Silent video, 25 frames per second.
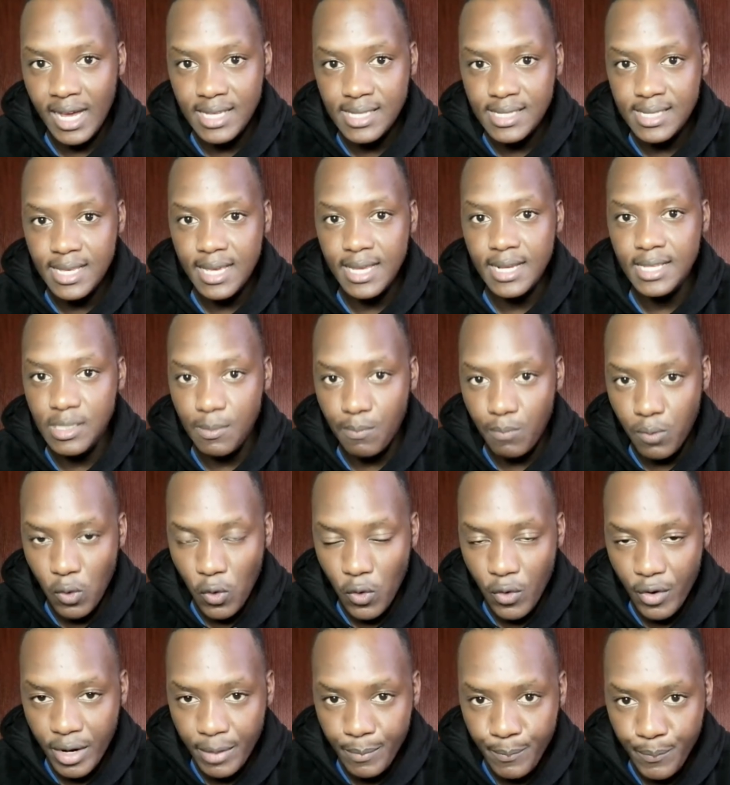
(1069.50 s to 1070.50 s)
like I said, is a
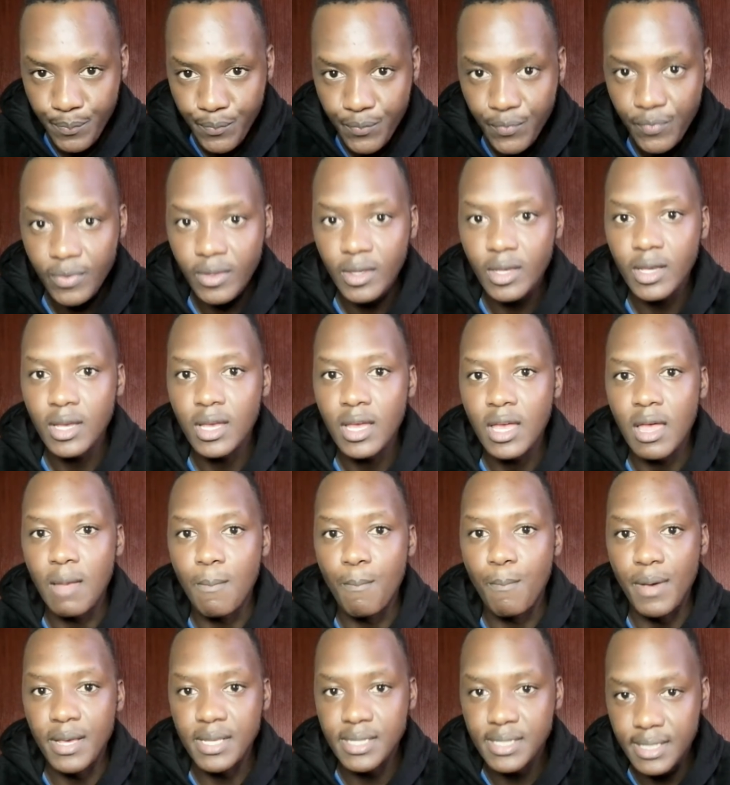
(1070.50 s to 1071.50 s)
program
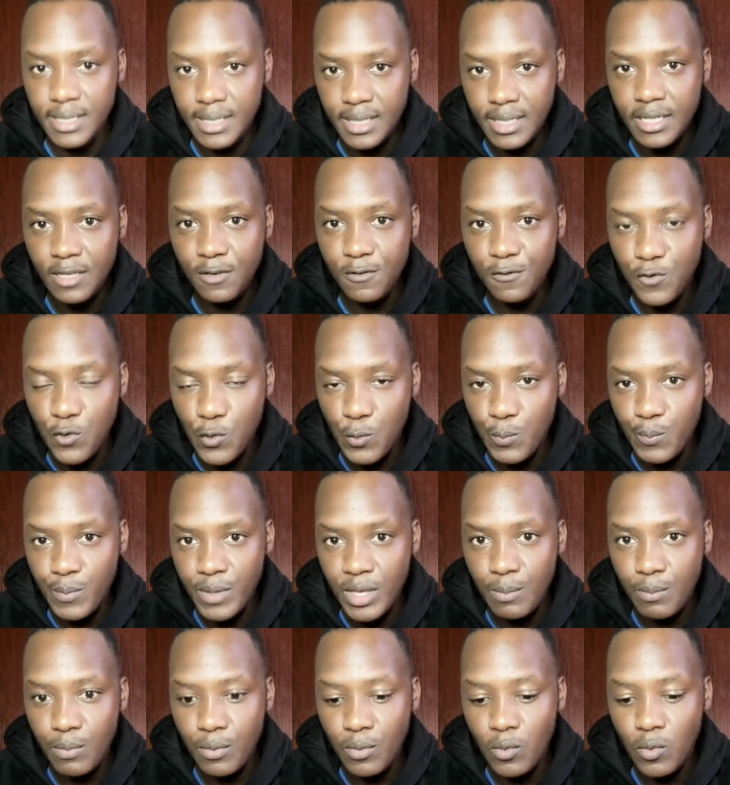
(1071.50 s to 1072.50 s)
basically for
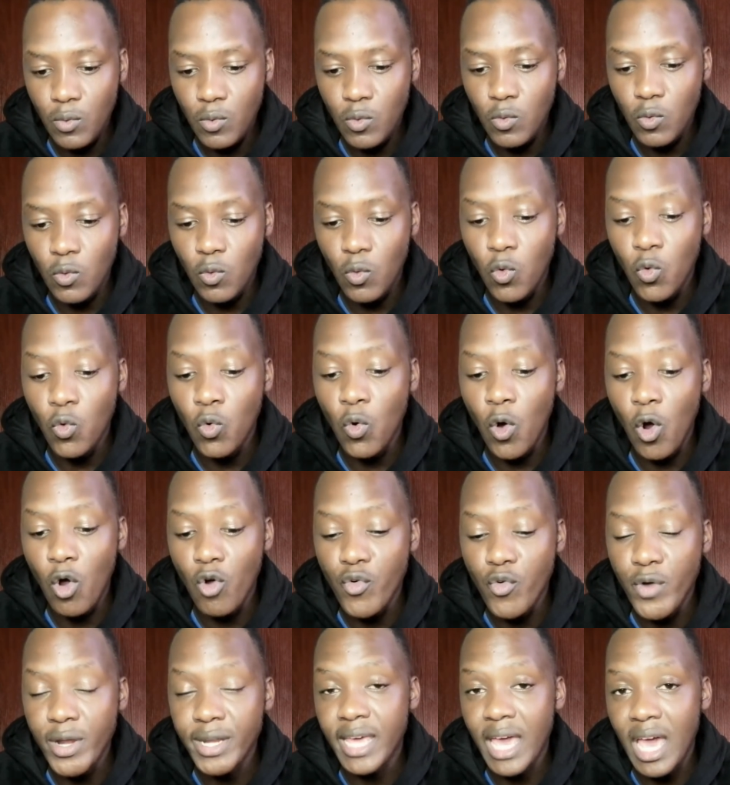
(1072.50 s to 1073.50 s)
people who
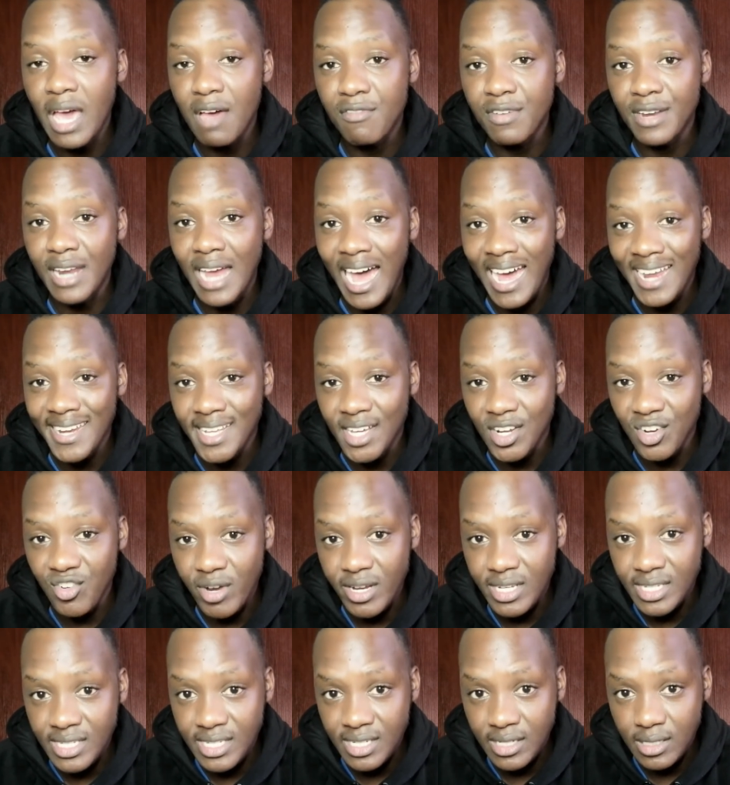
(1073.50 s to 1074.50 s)
already have an
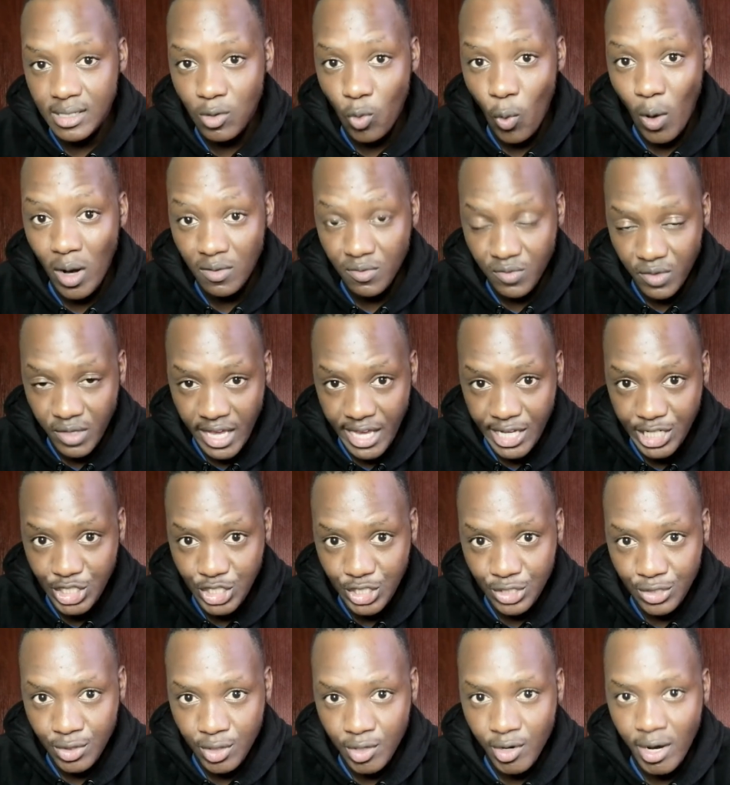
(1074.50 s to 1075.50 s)
undergrad
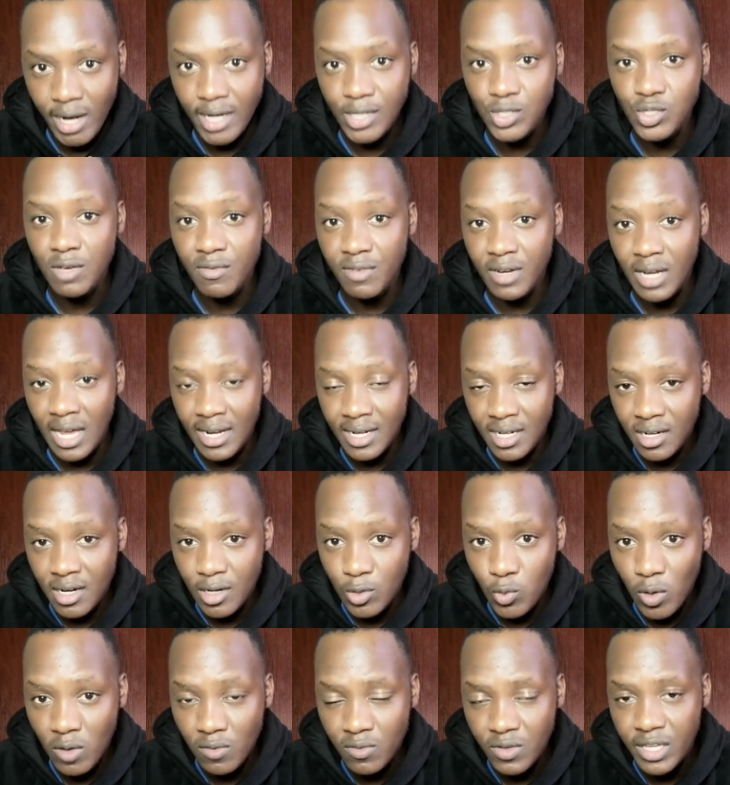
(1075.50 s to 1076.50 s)
qualification, right? You have an
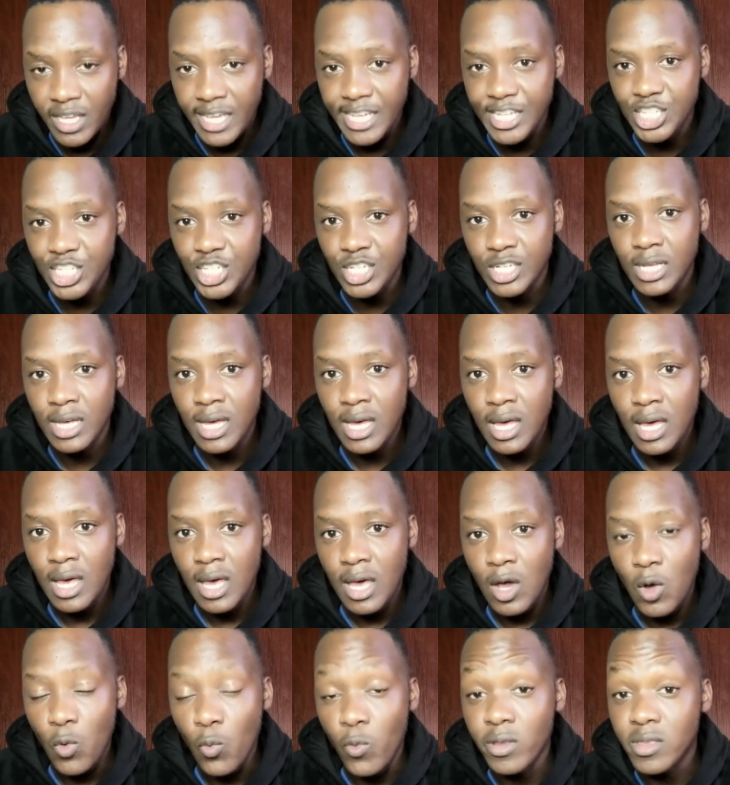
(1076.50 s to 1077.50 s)
undergrad qualification
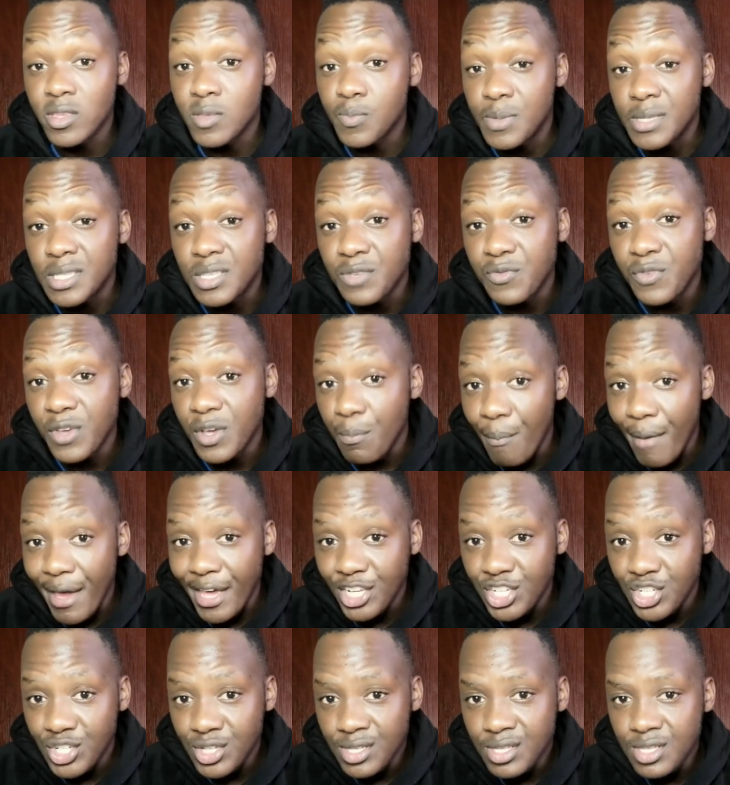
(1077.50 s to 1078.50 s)
with specific
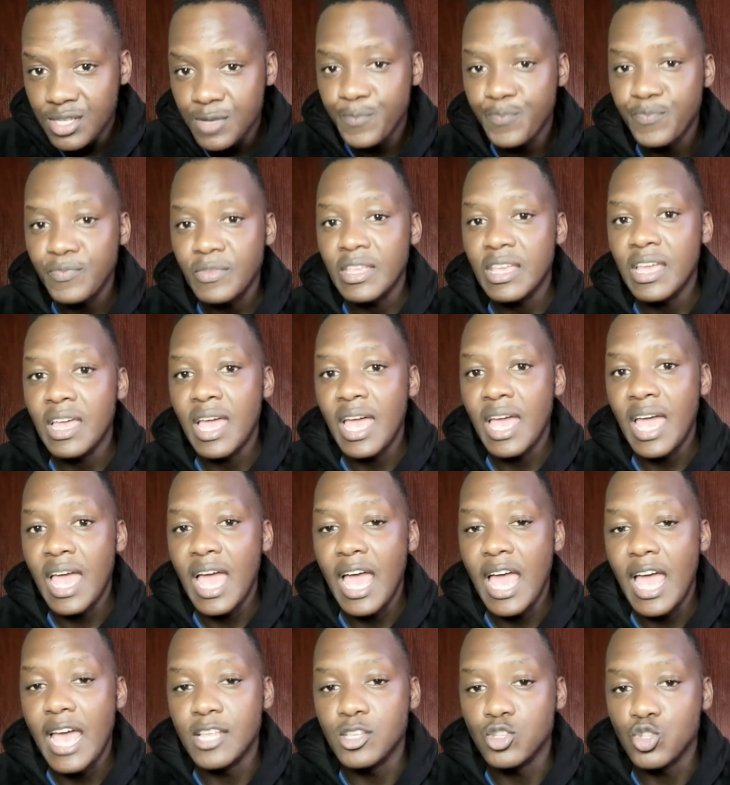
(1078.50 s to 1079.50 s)
majors,
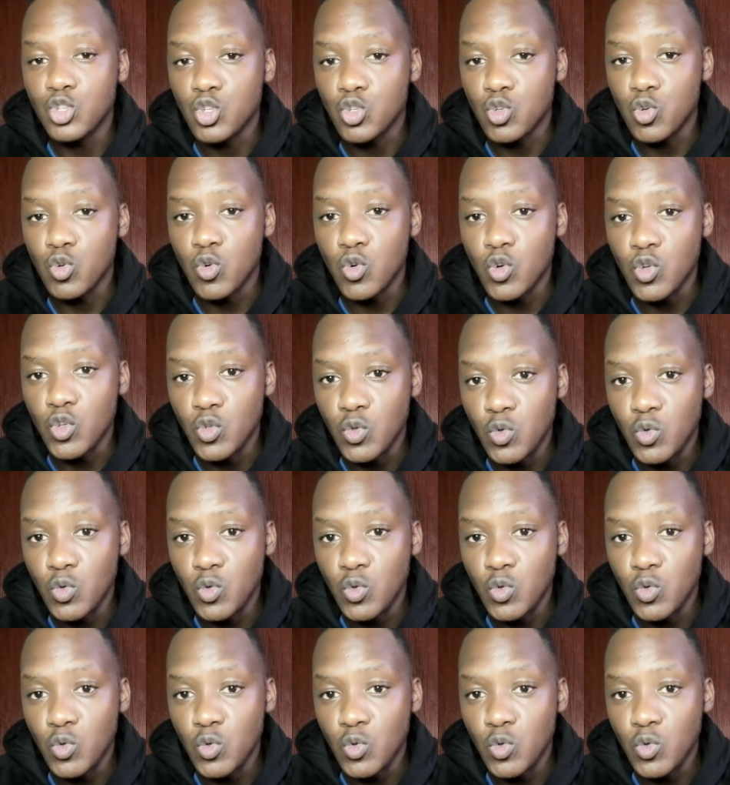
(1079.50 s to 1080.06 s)
and so